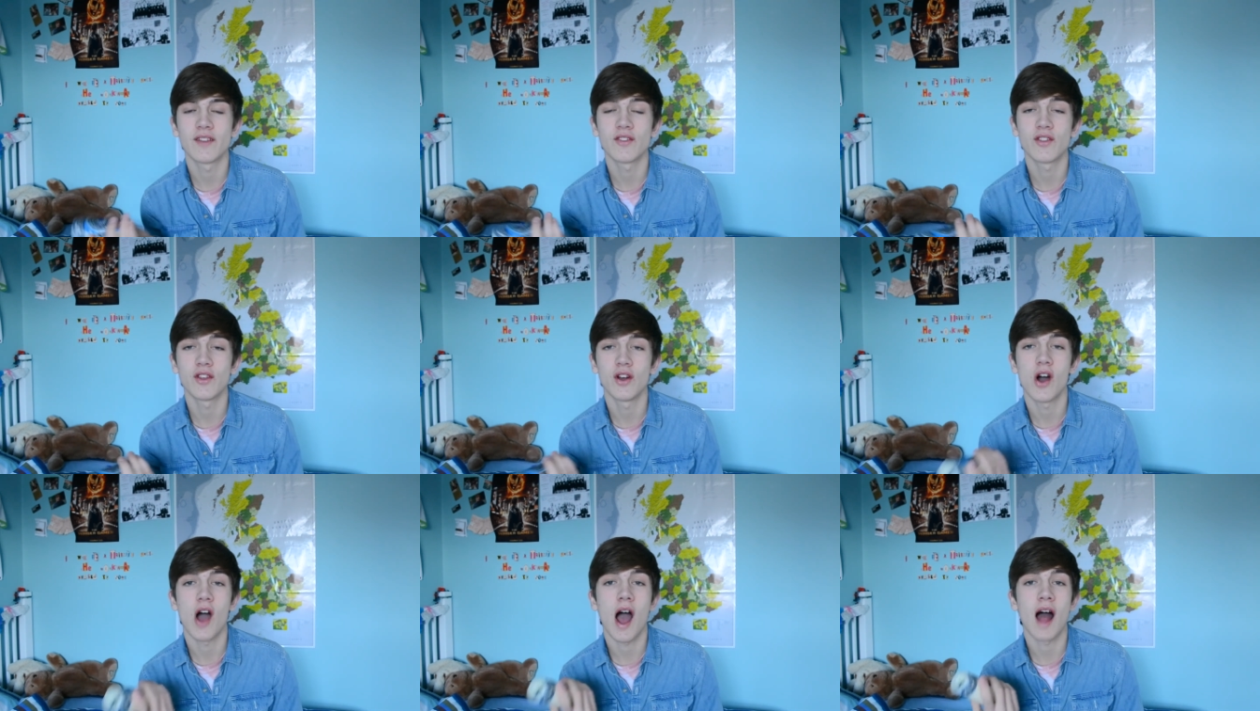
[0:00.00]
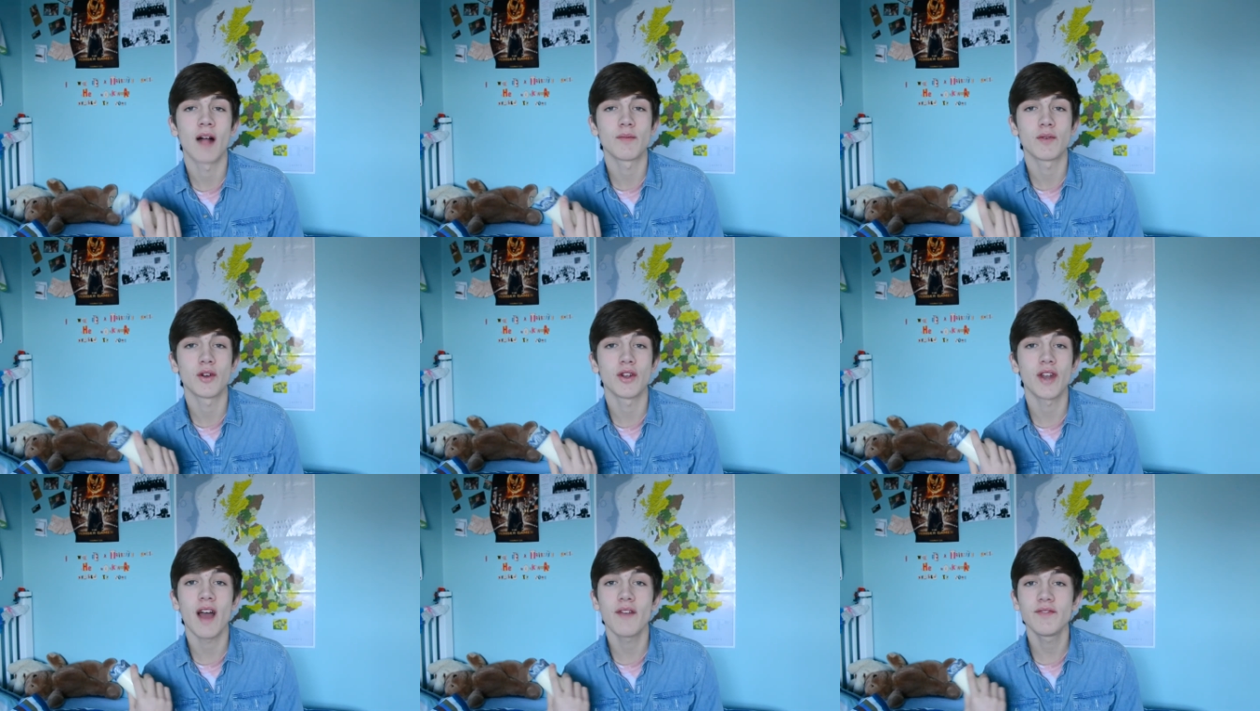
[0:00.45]
So I'm
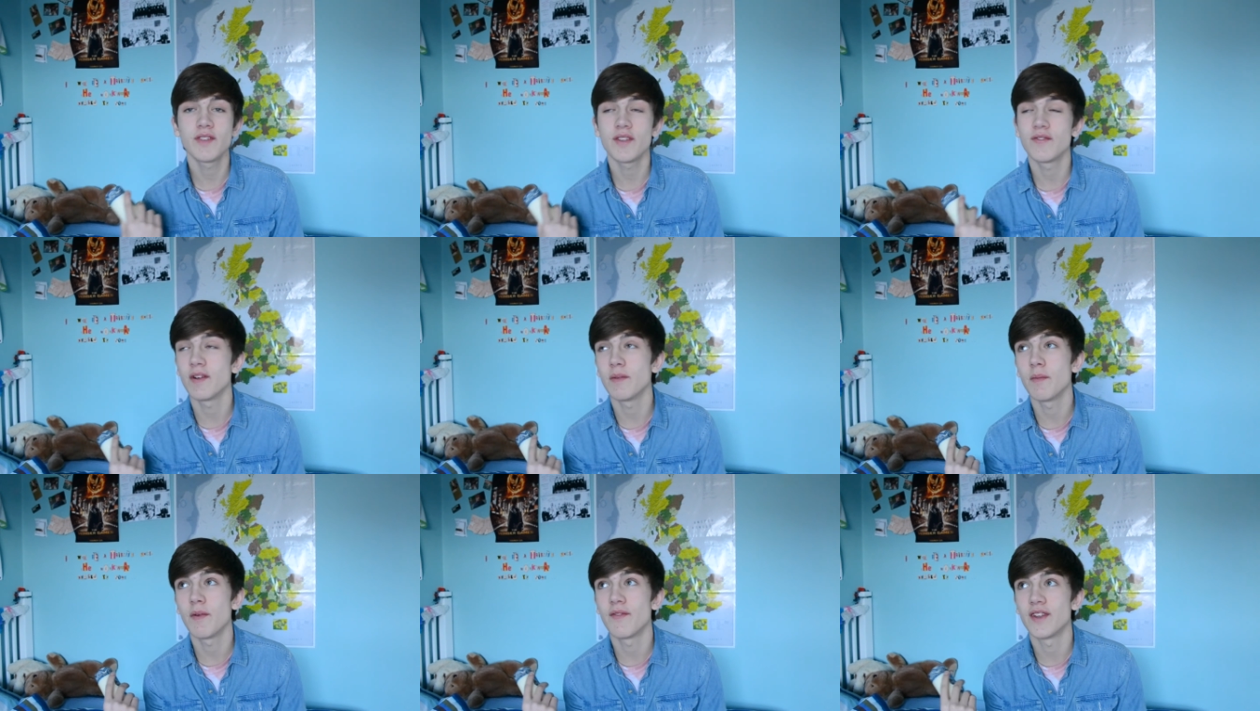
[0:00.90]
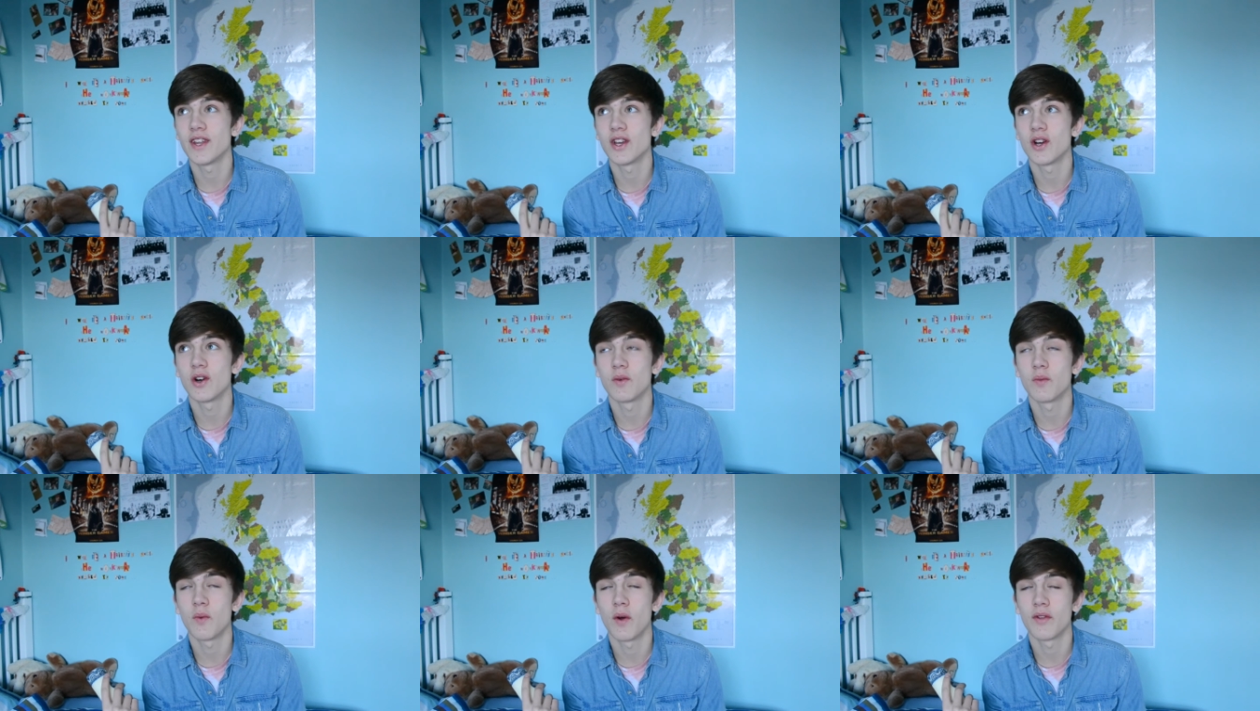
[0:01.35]
gonna have to film a
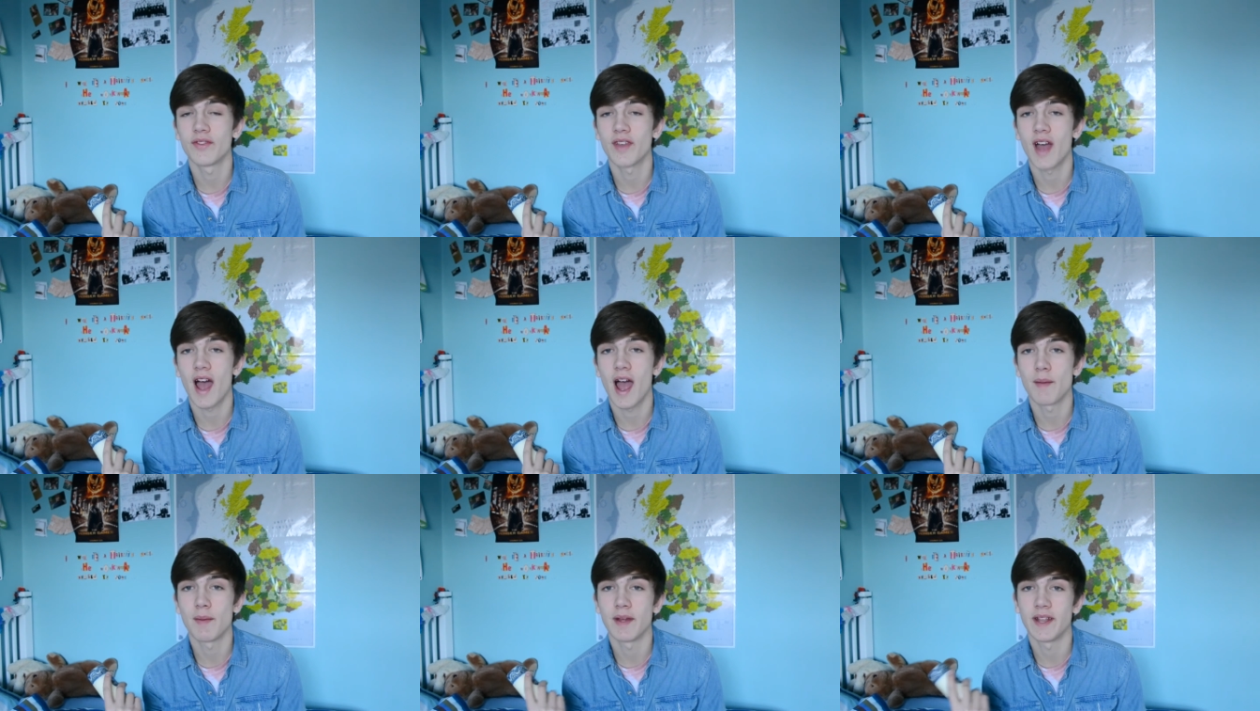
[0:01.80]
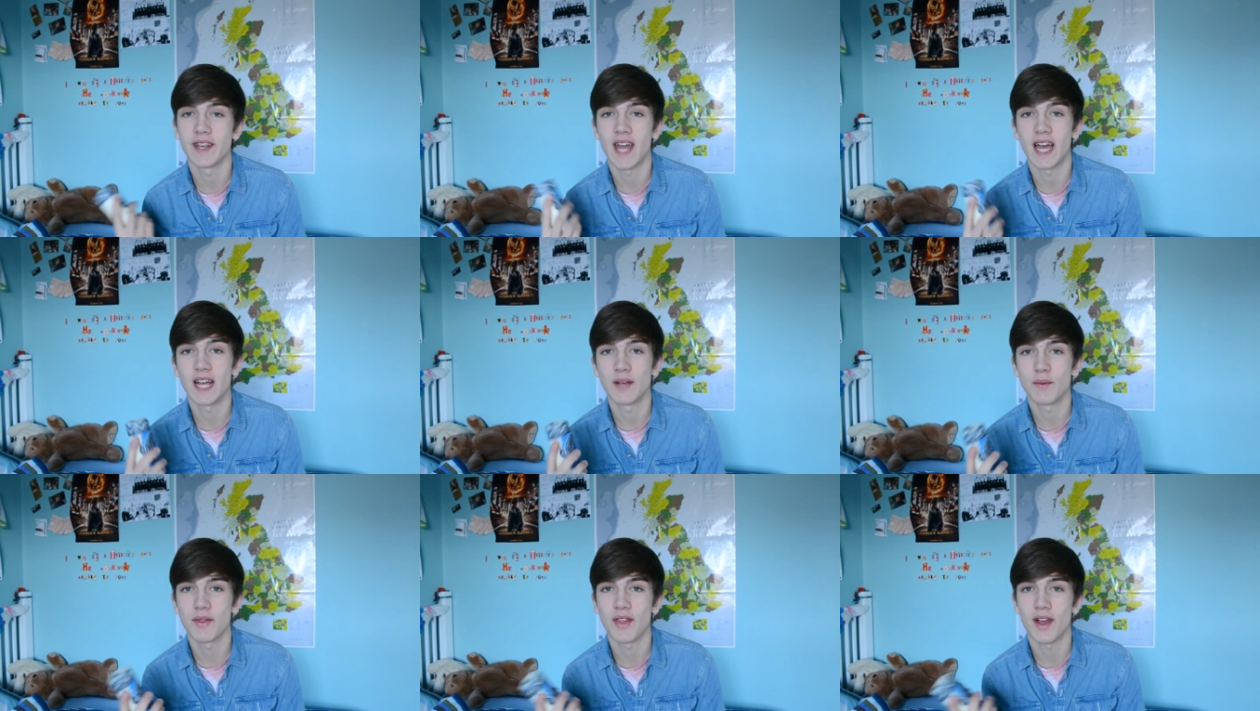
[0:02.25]
video one time at
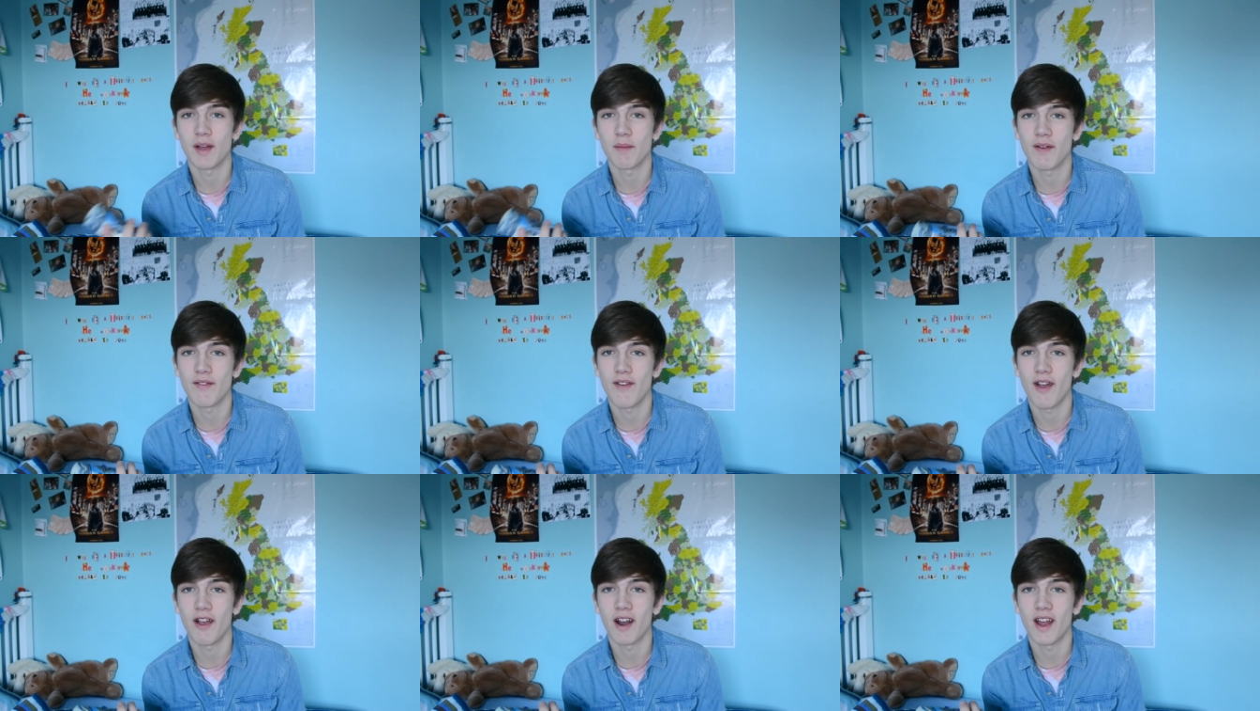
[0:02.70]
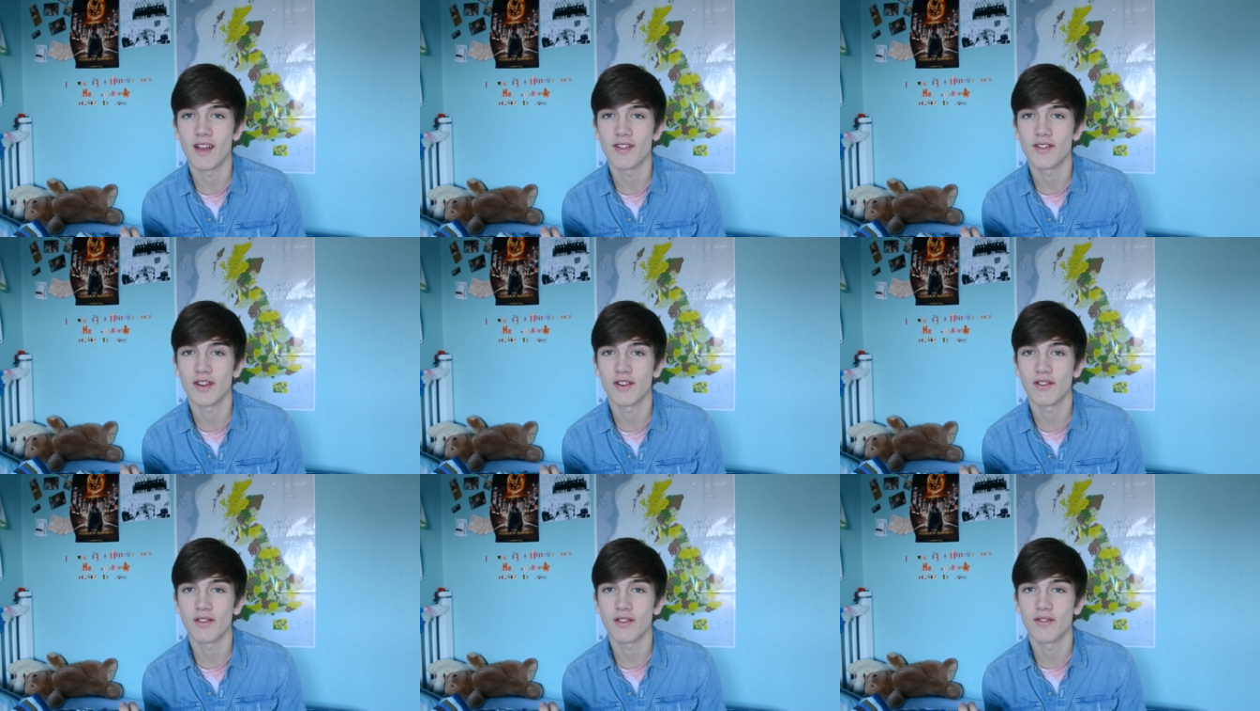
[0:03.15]
night with like my fairy lights
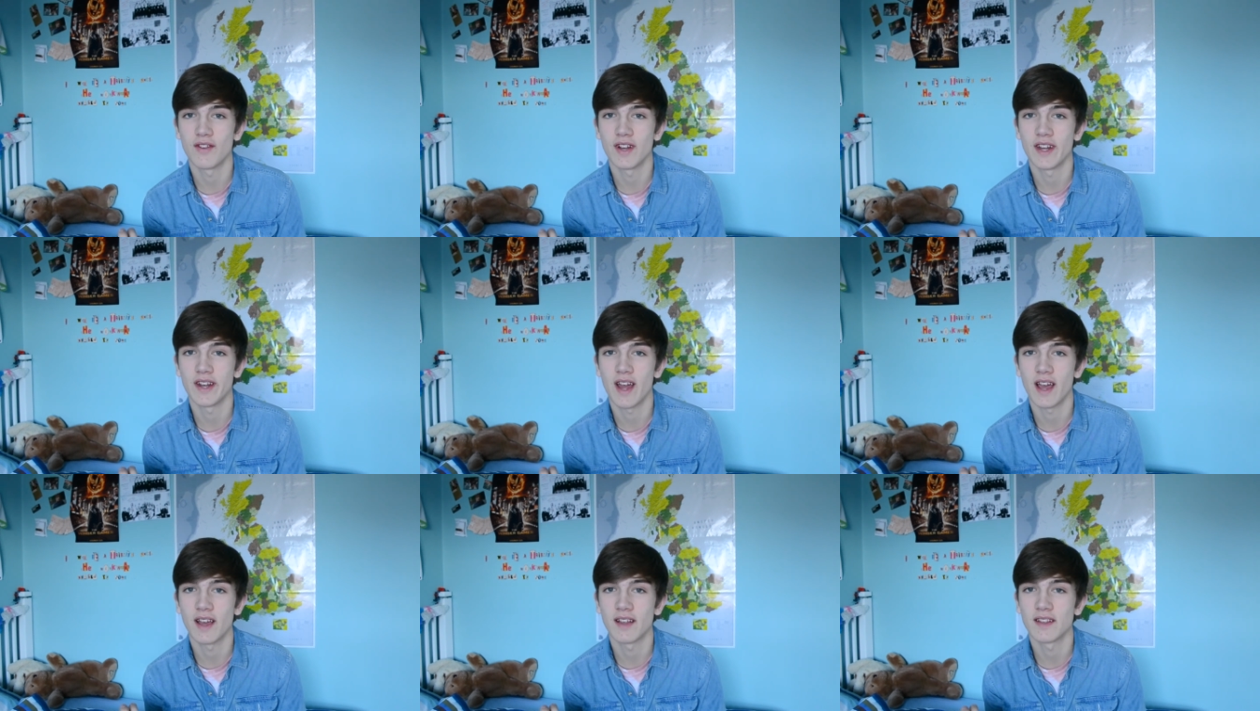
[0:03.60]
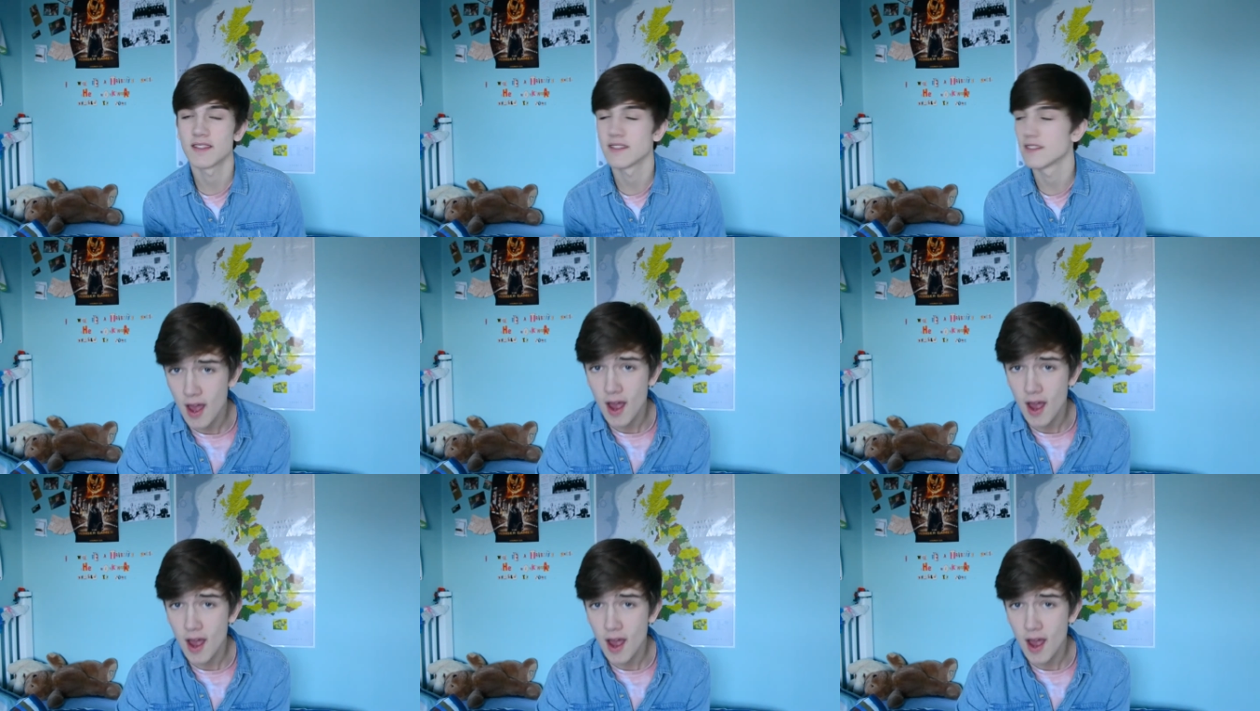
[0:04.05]
on. It looks really nice.